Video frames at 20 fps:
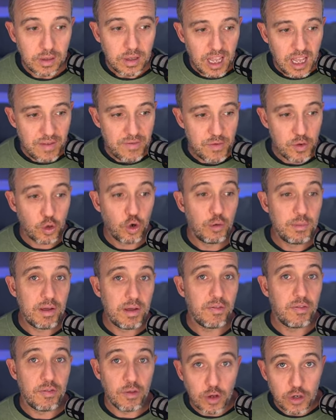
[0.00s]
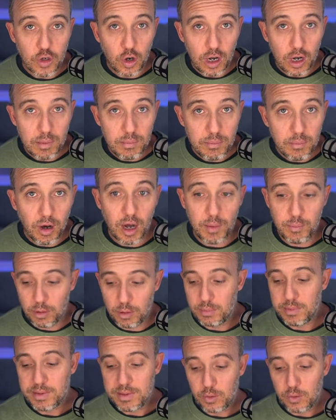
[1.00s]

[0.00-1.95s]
If you call me a third time, I'd probably